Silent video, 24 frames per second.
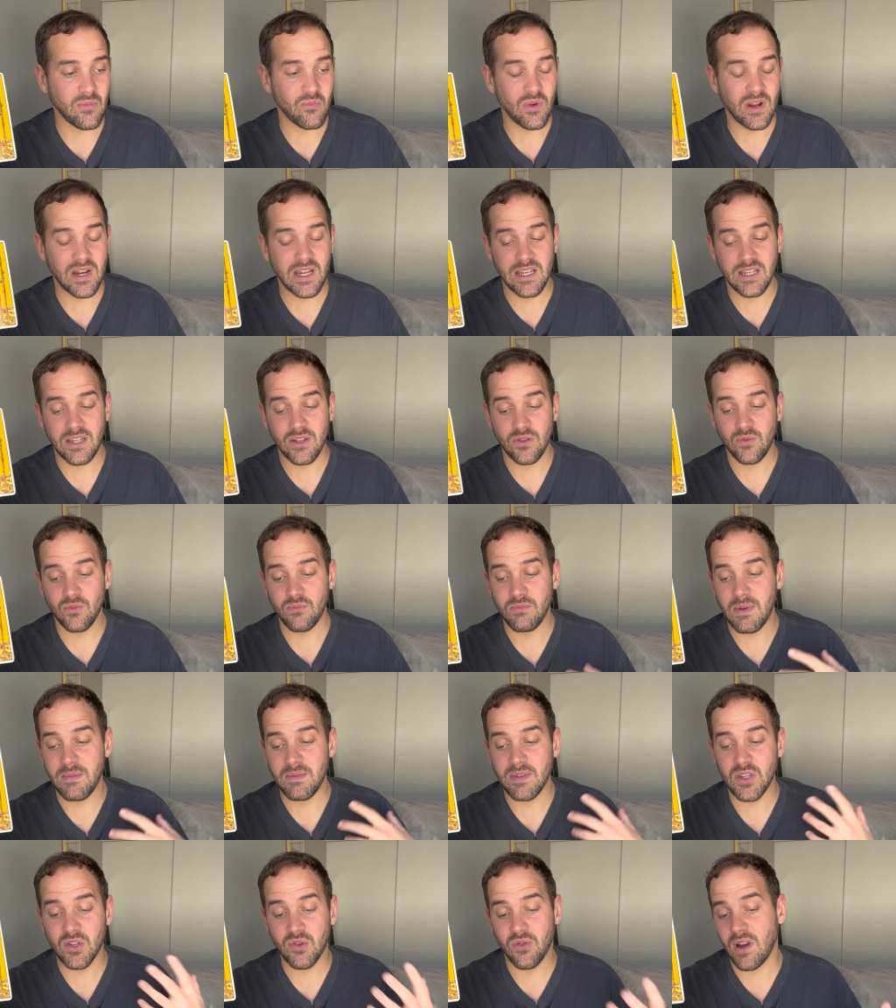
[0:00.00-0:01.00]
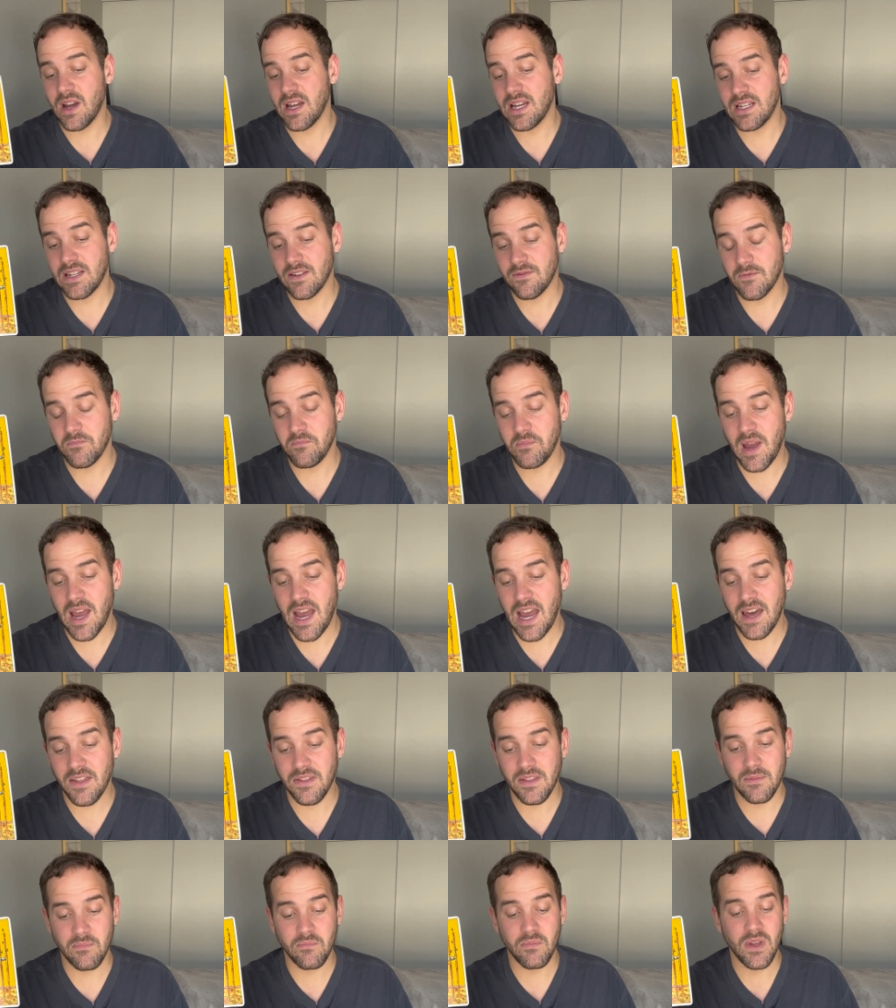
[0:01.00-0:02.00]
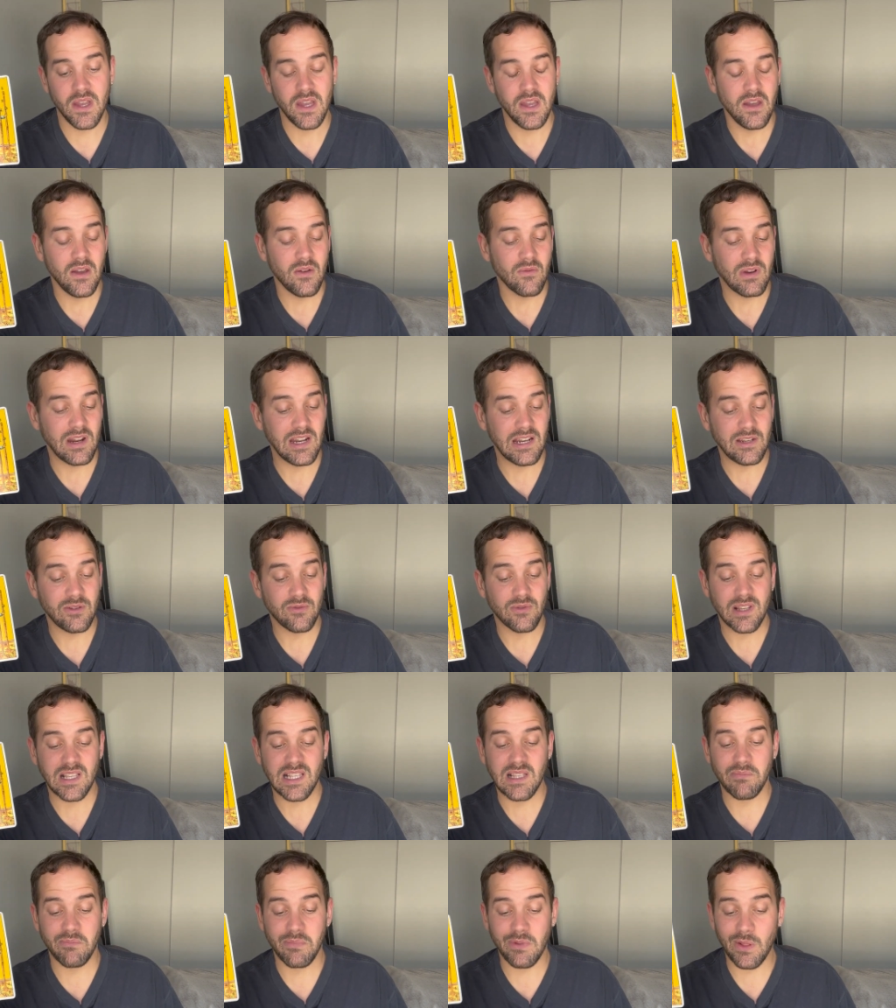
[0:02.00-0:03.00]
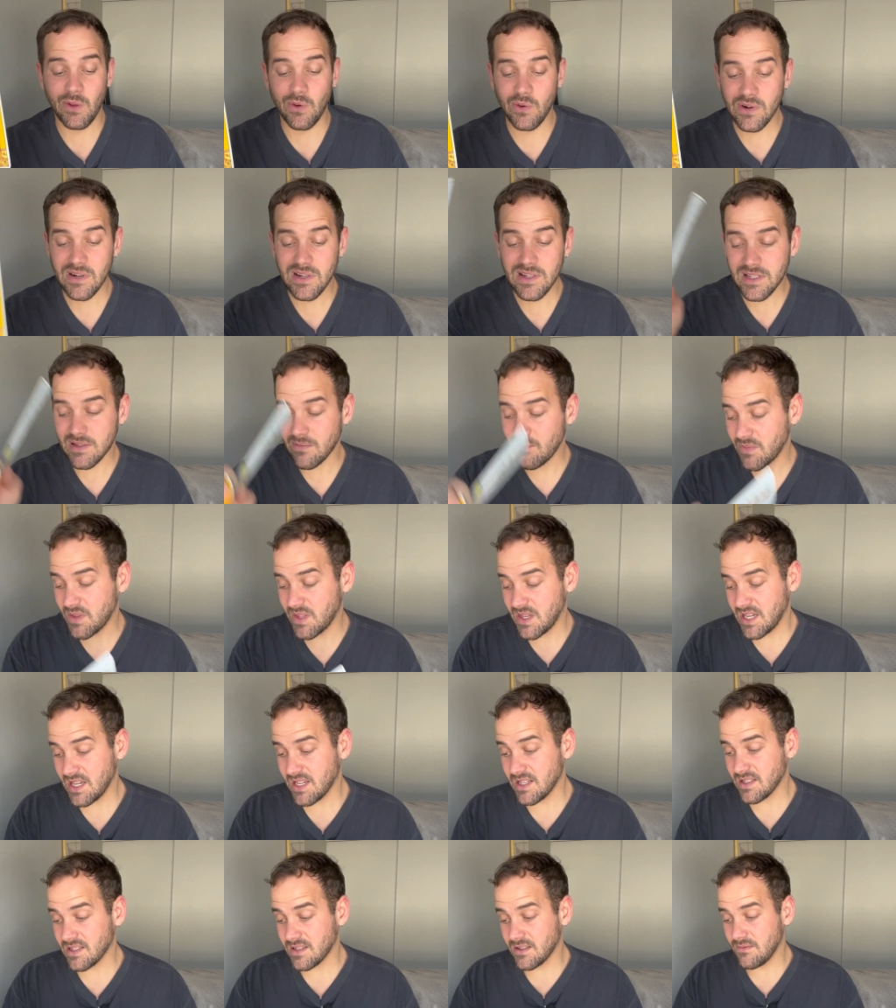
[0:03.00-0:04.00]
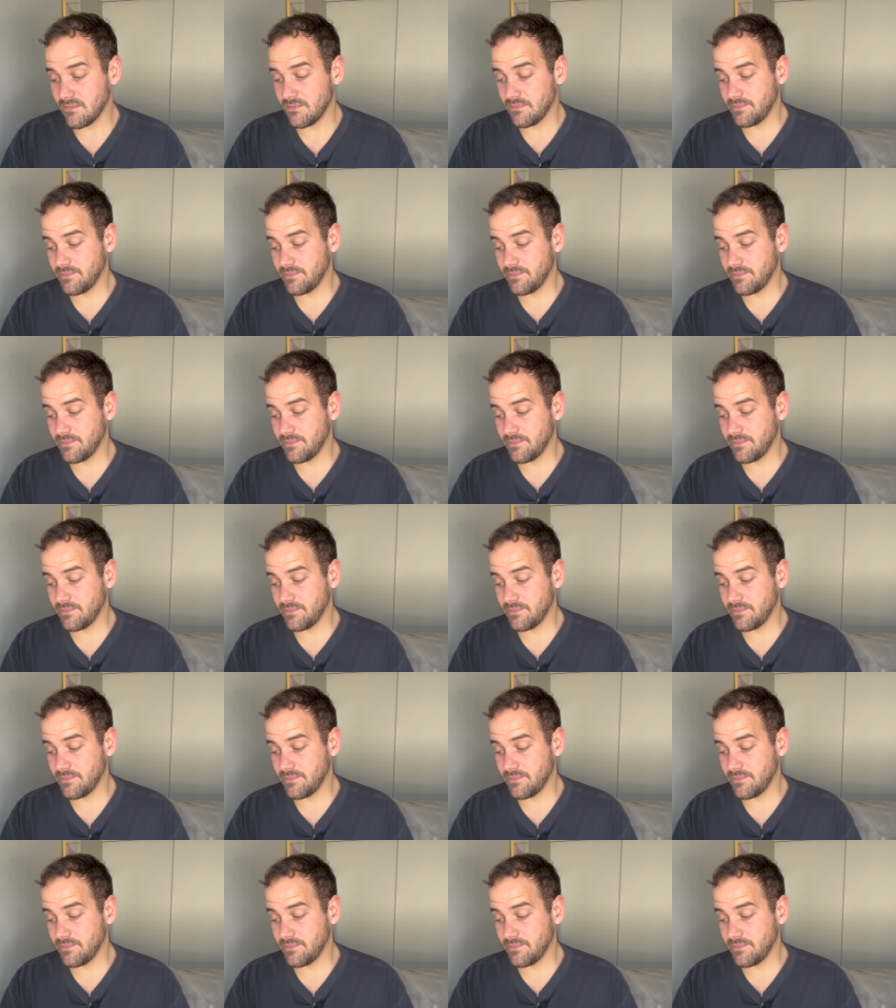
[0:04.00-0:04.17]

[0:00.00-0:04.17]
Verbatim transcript: I'm ready to maybe try a different path. I'm ready to explore some things.